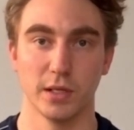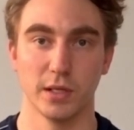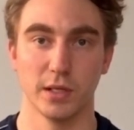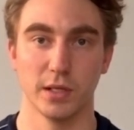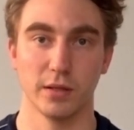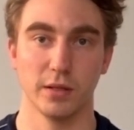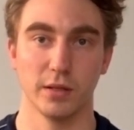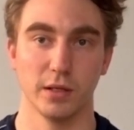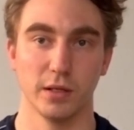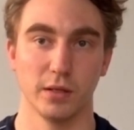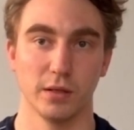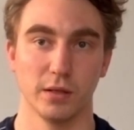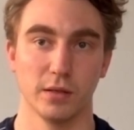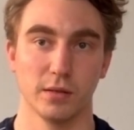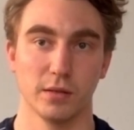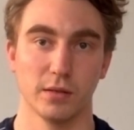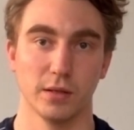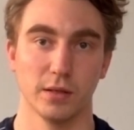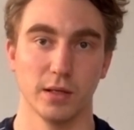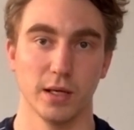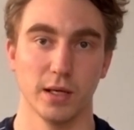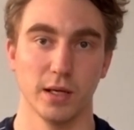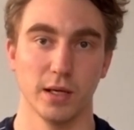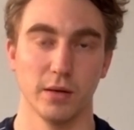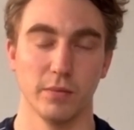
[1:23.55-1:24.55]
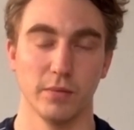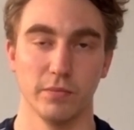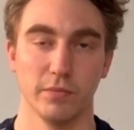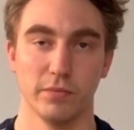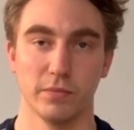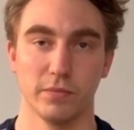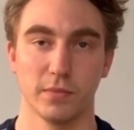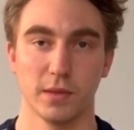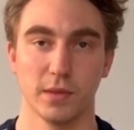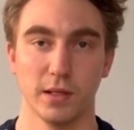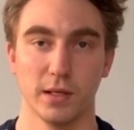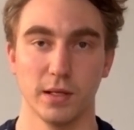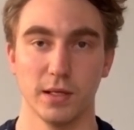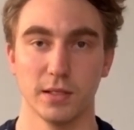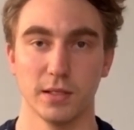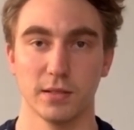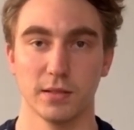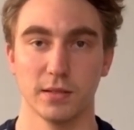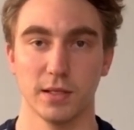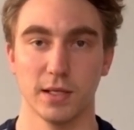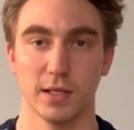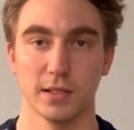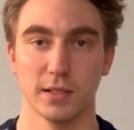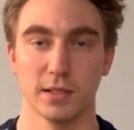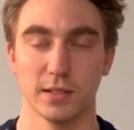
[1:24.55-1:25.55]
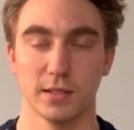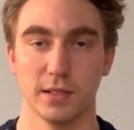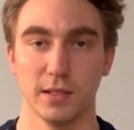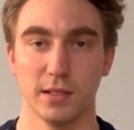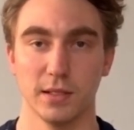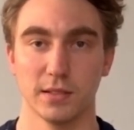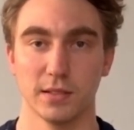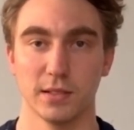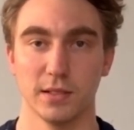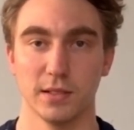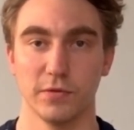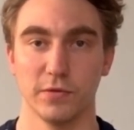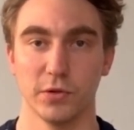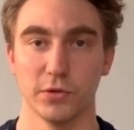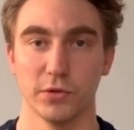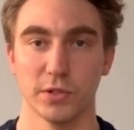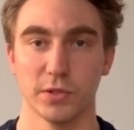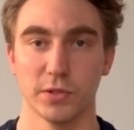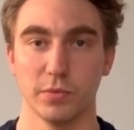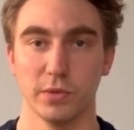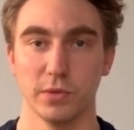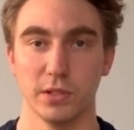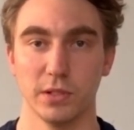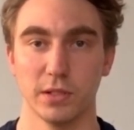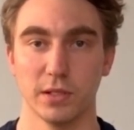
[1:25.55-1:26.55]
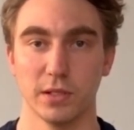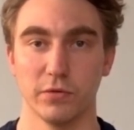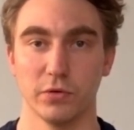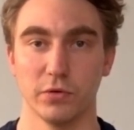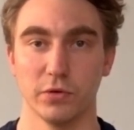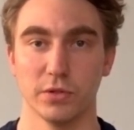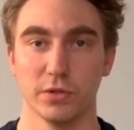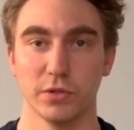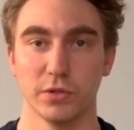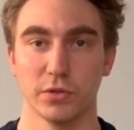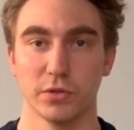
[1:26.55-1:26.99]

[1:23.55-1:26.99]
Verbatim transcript: I think um, it's as I say, it's difficult to please everyone.